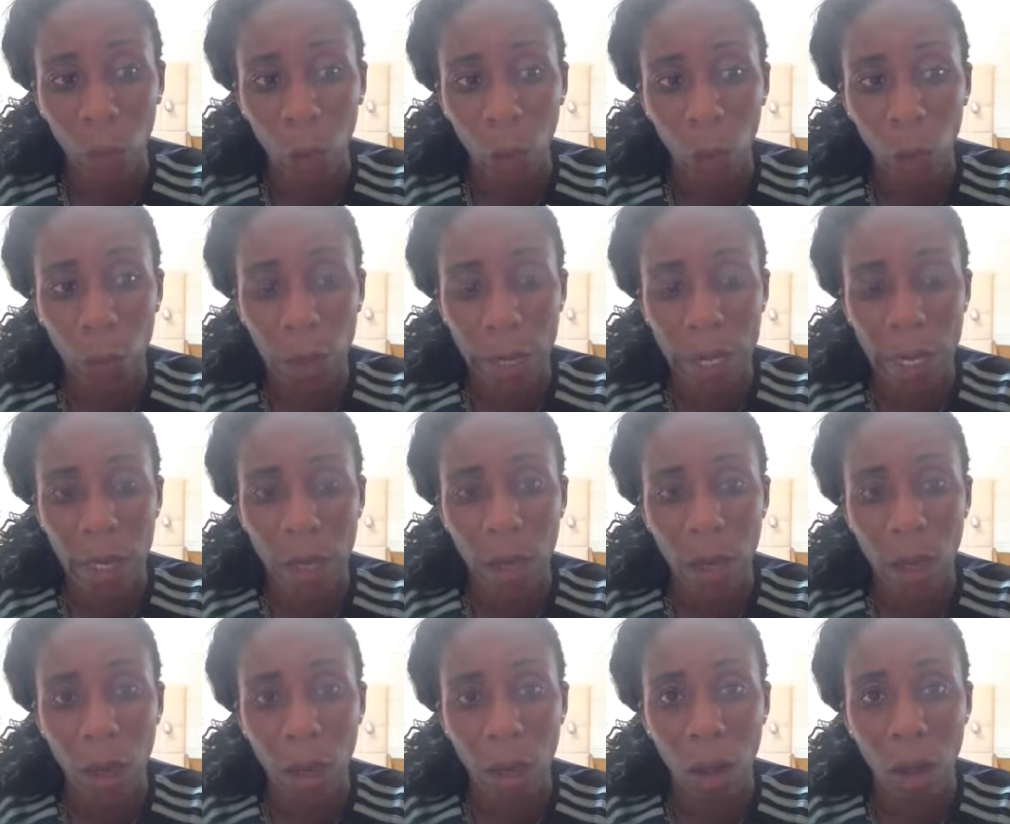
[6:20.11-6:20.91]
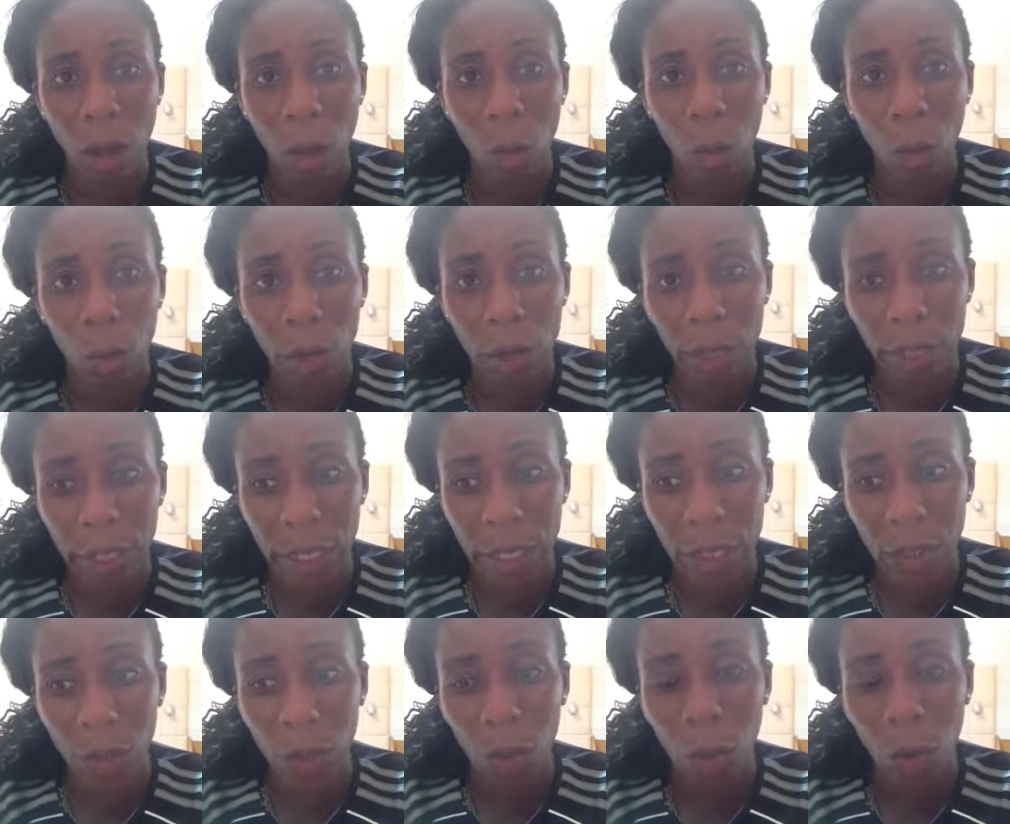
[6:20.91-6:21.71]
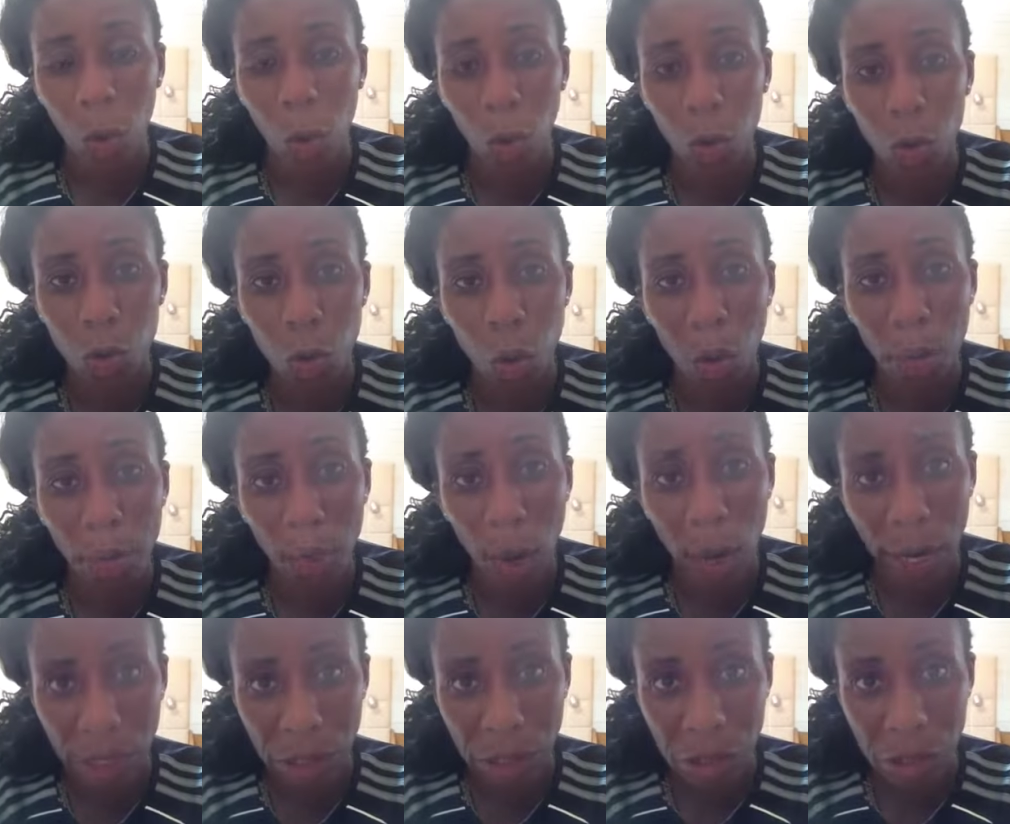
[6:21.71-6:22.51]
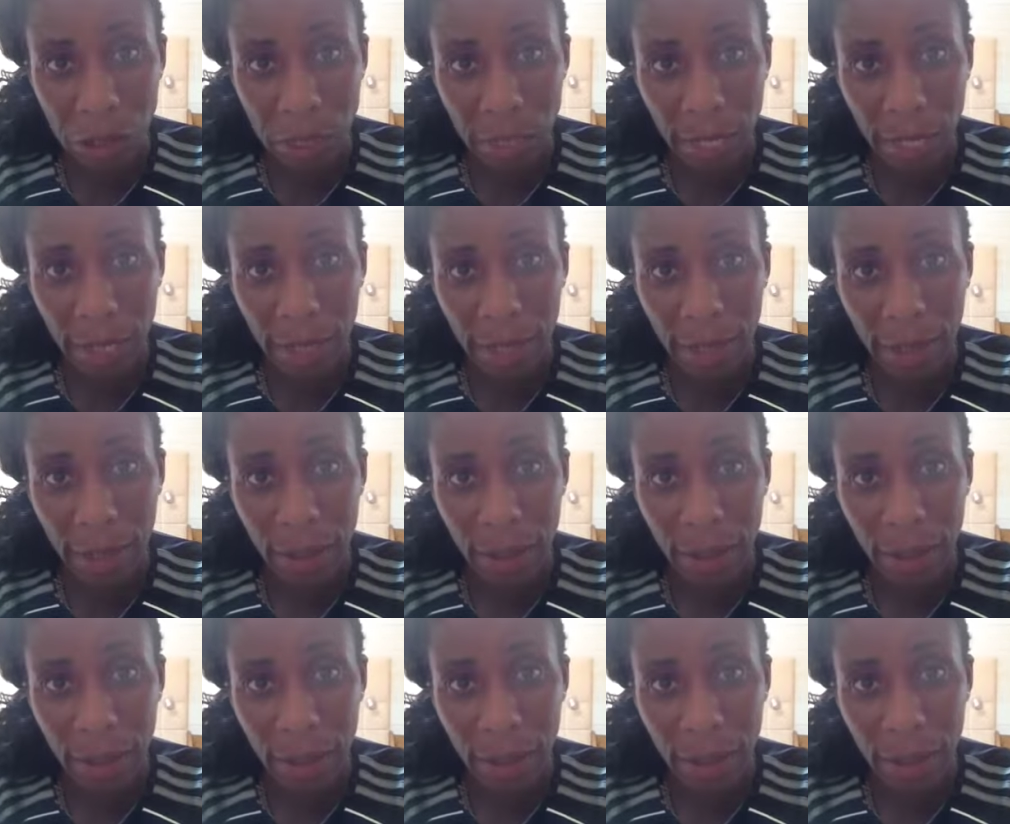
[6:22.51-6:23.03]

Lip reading: We are working on your mindset.